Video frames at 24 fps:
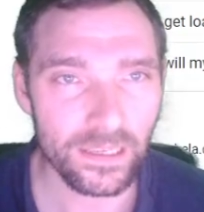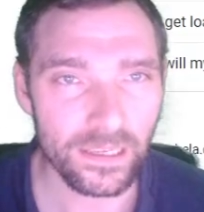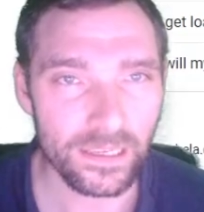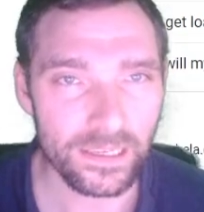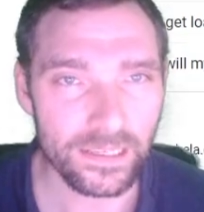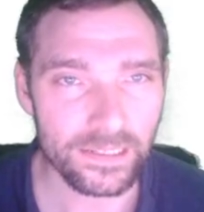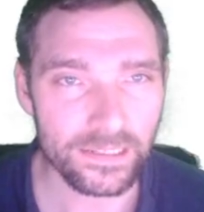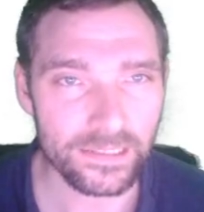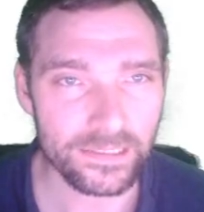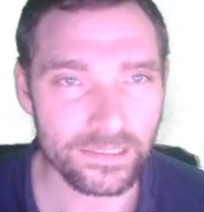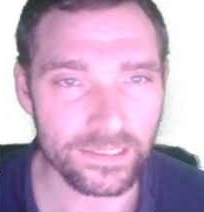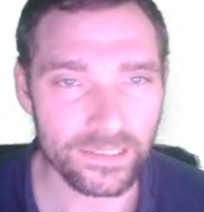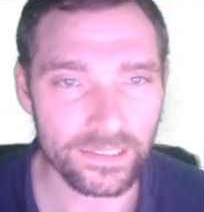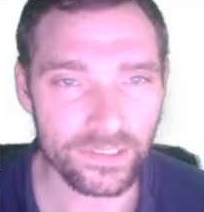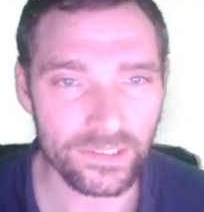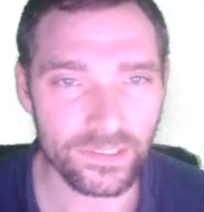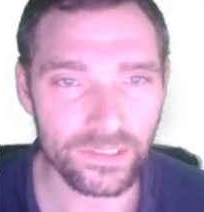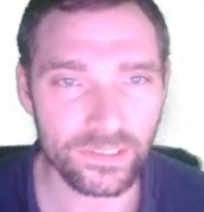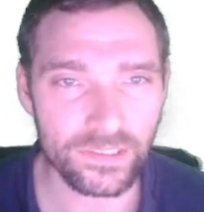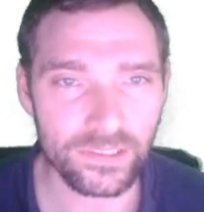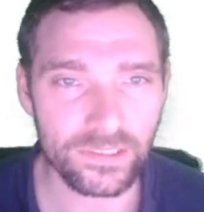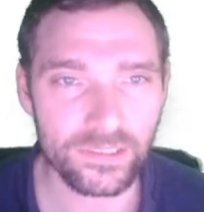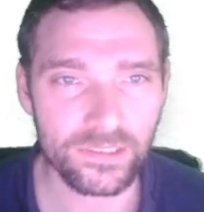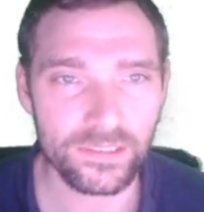In
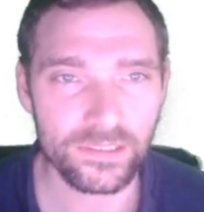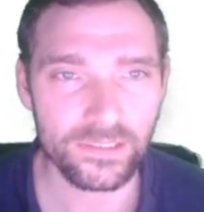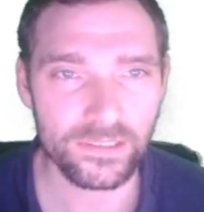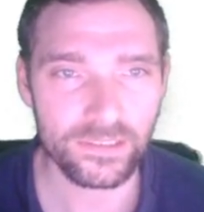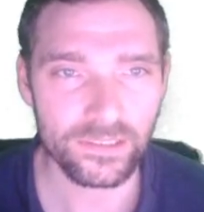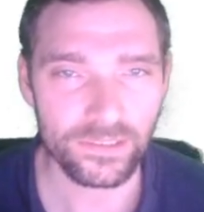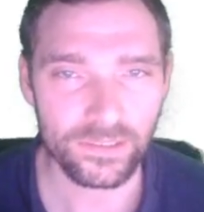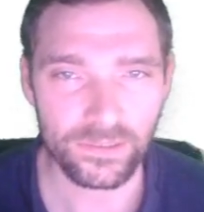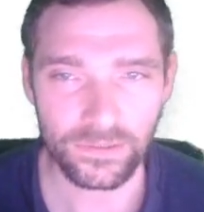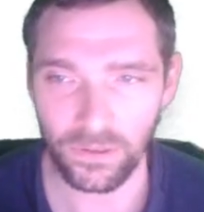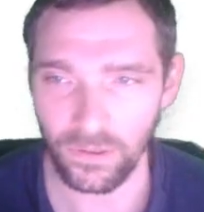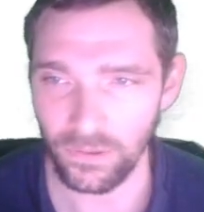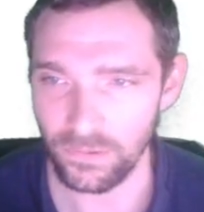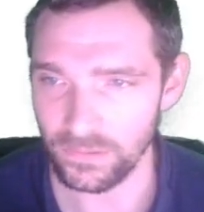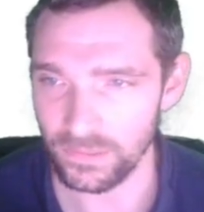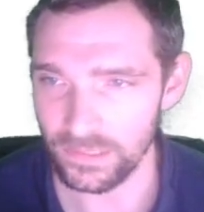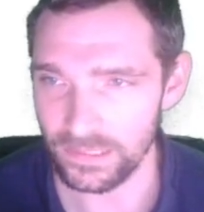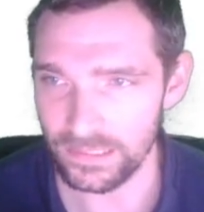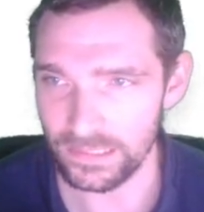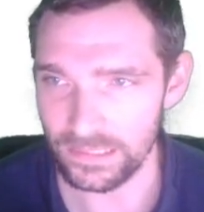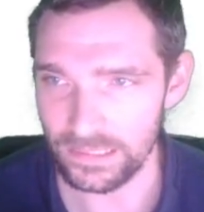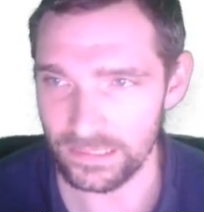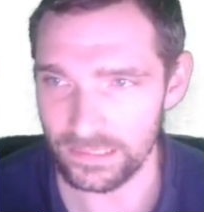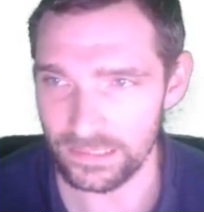addition, you
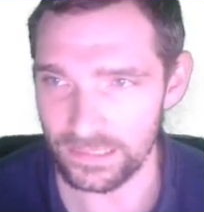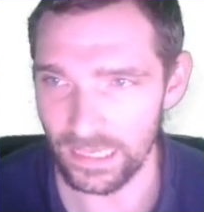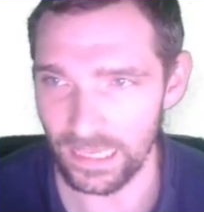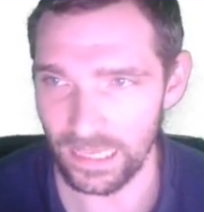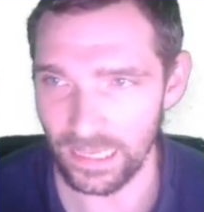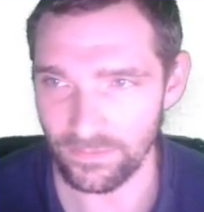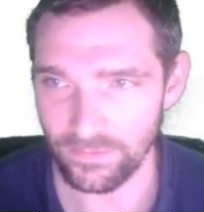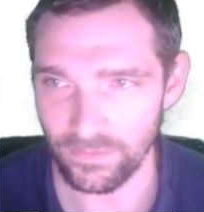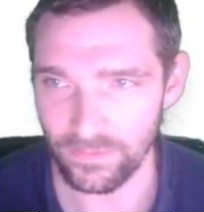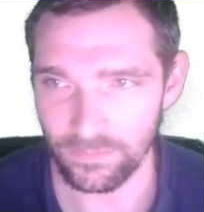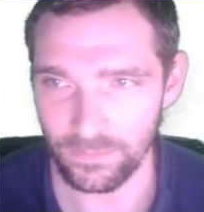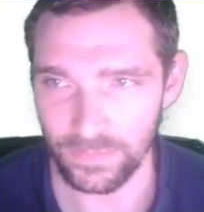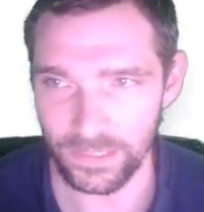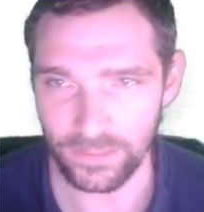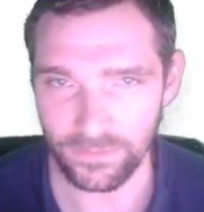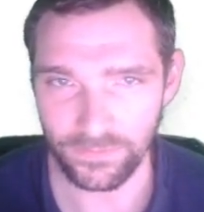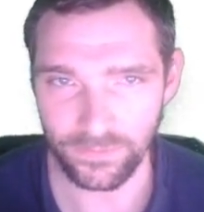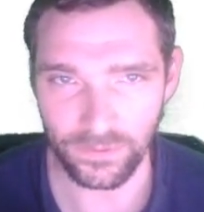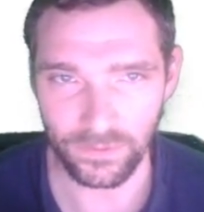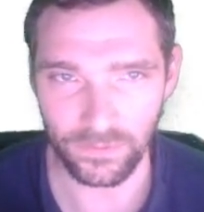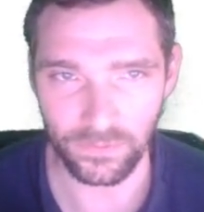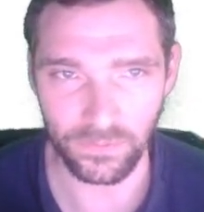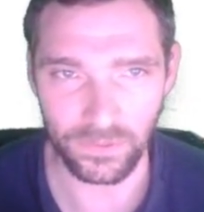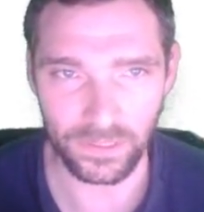only need to have it be
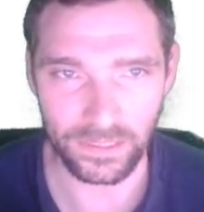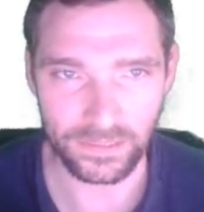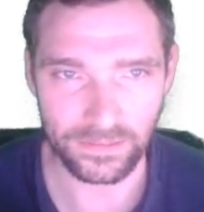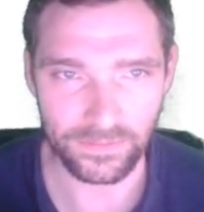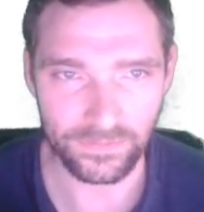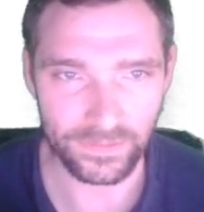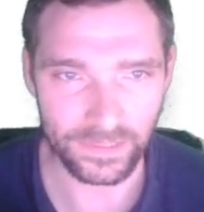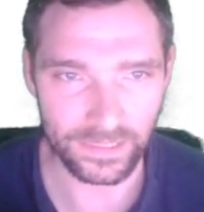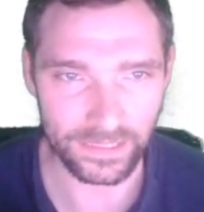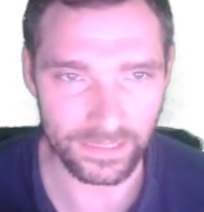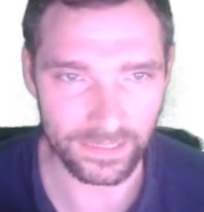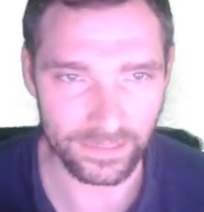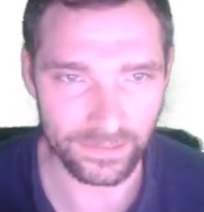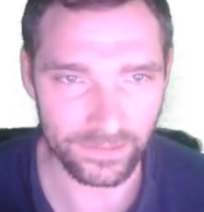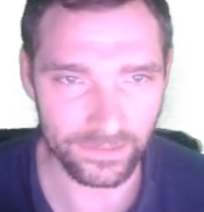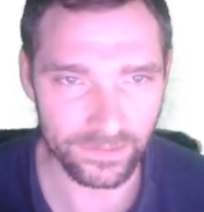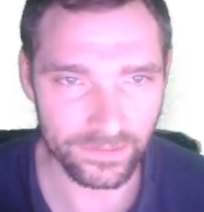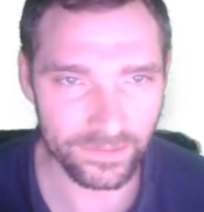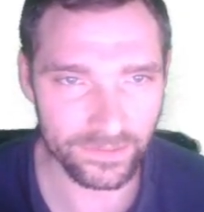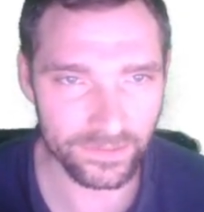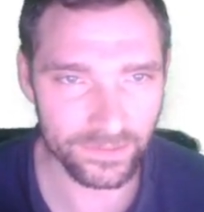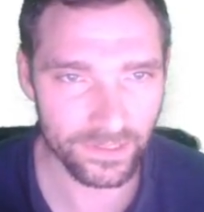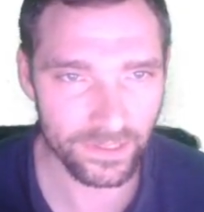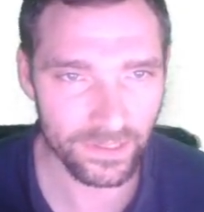for one of the
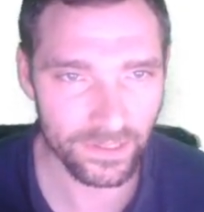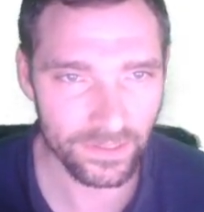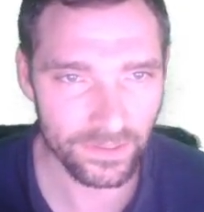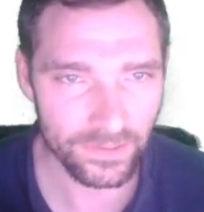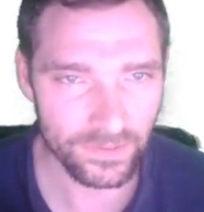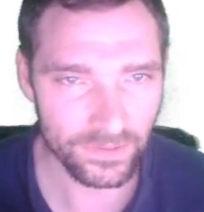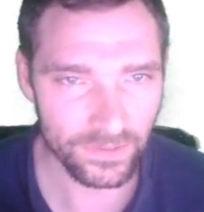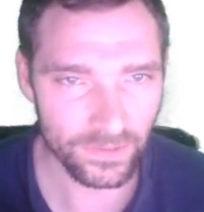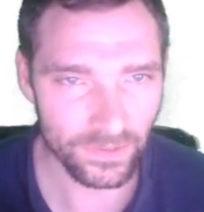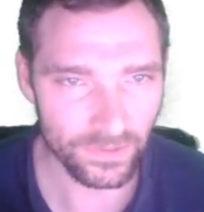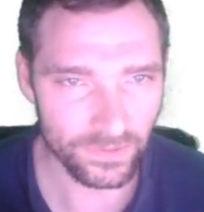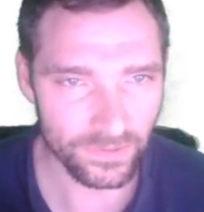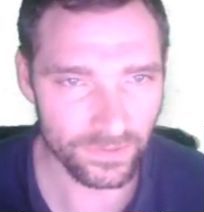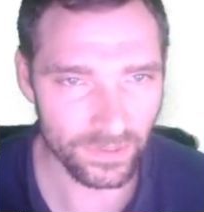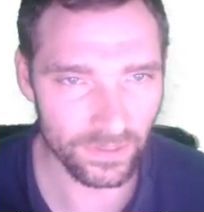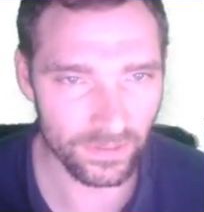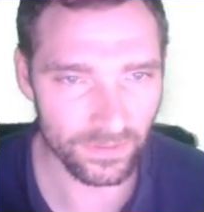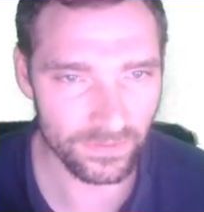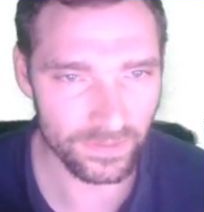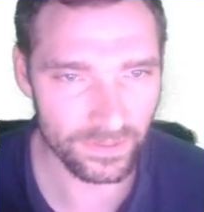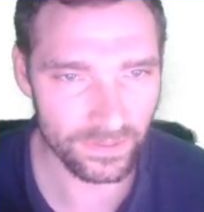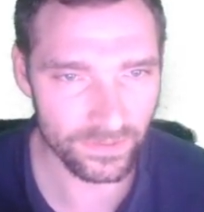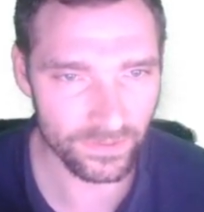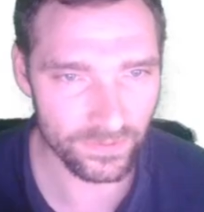years. So some
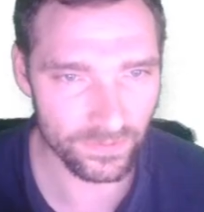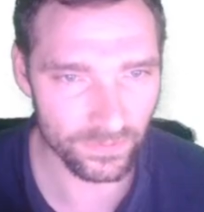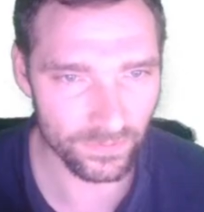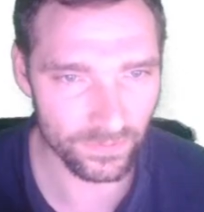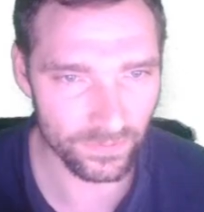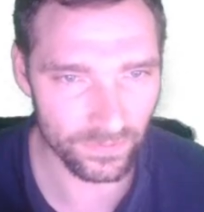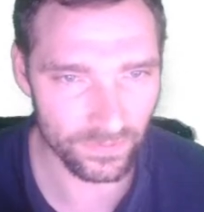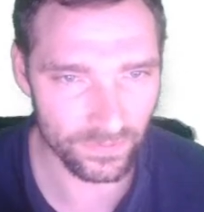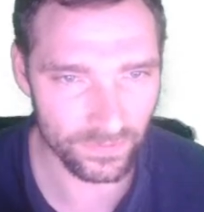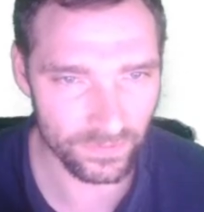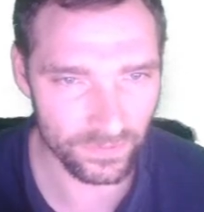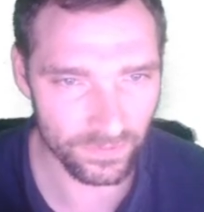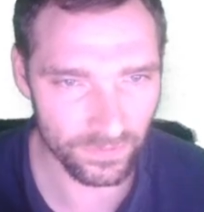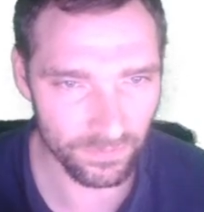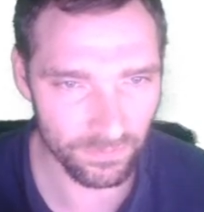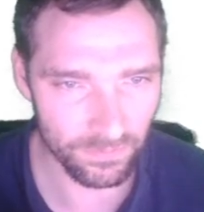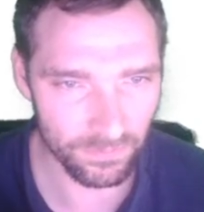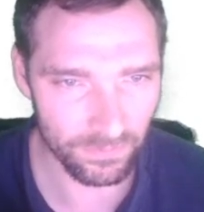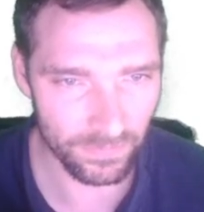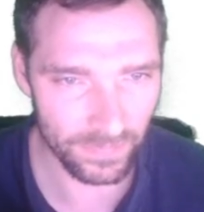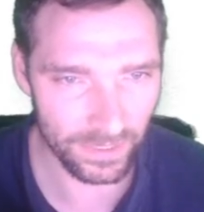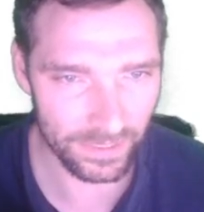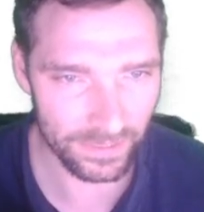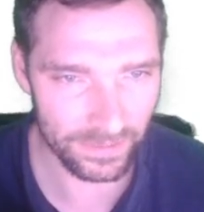of these schools
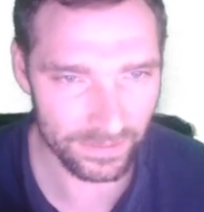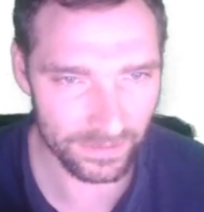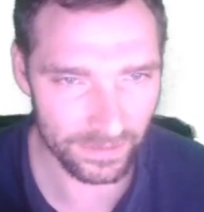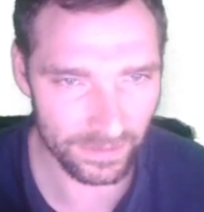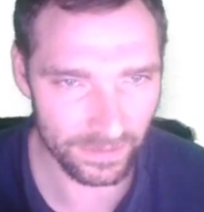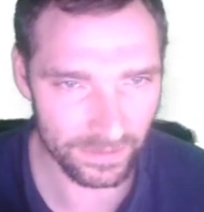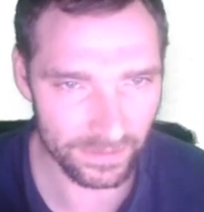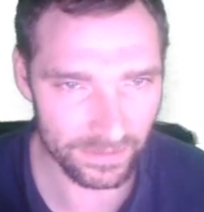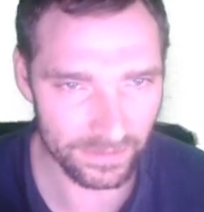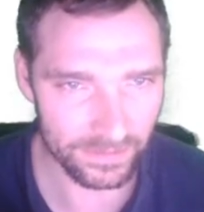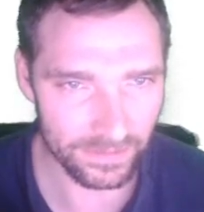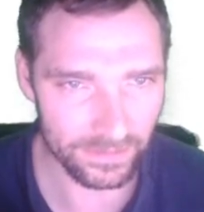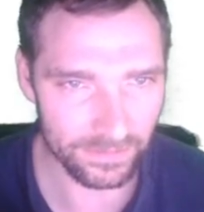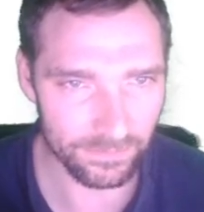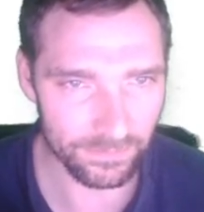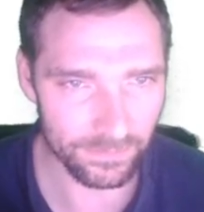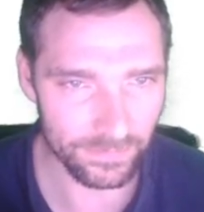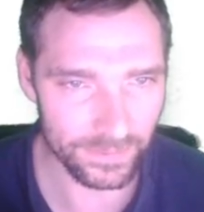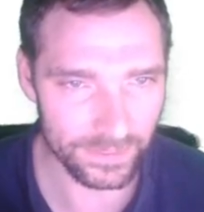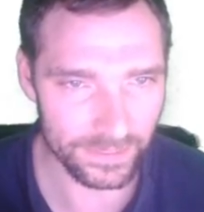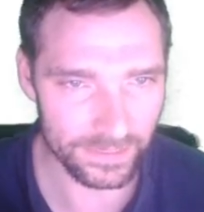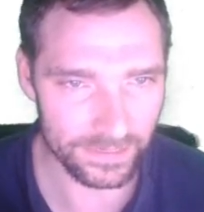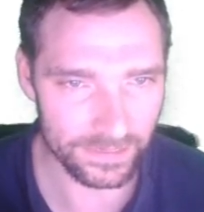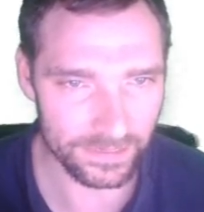may not
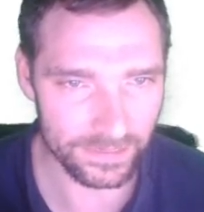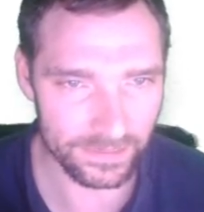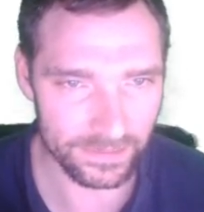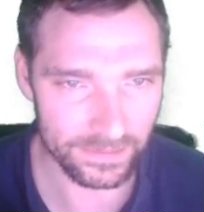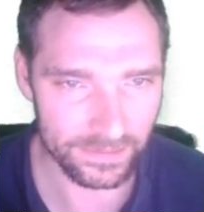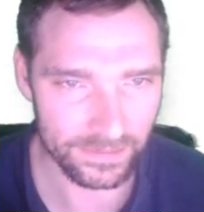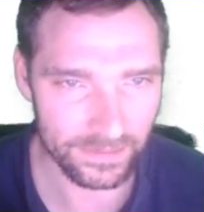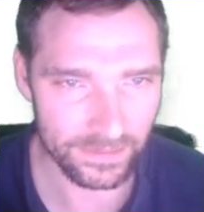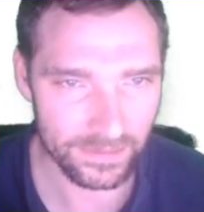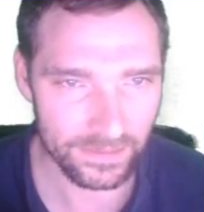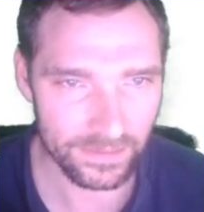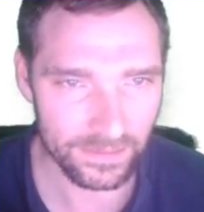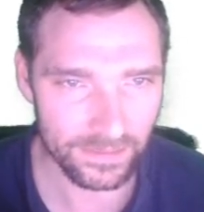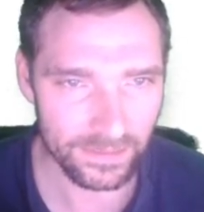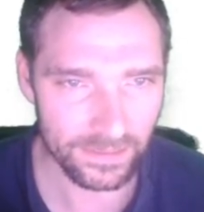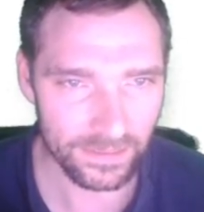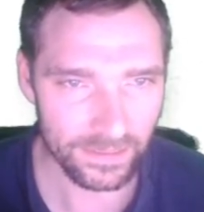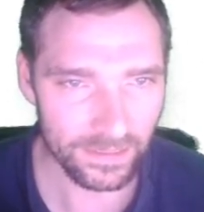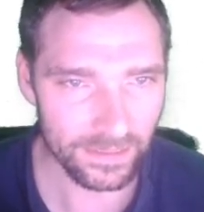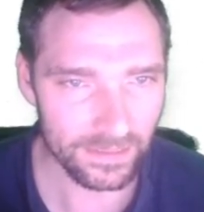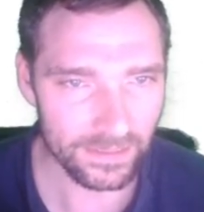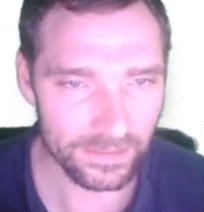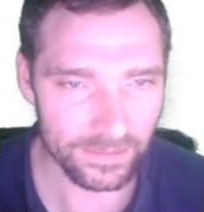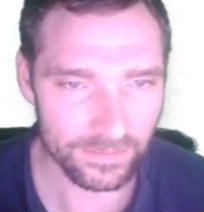be
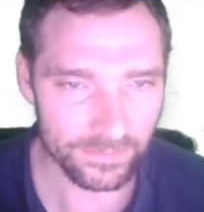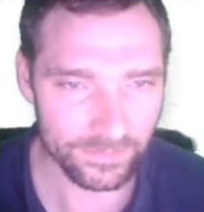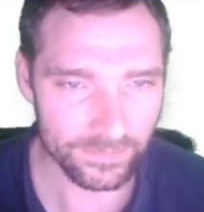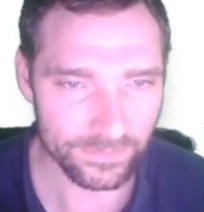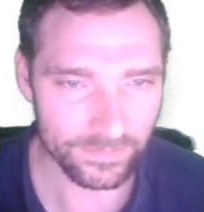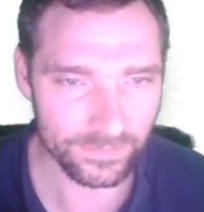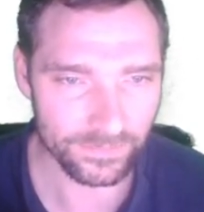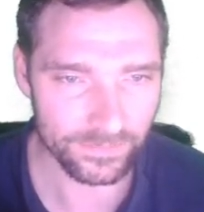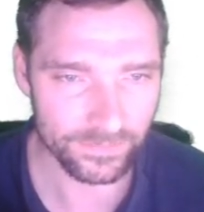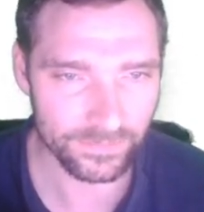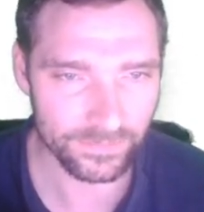um,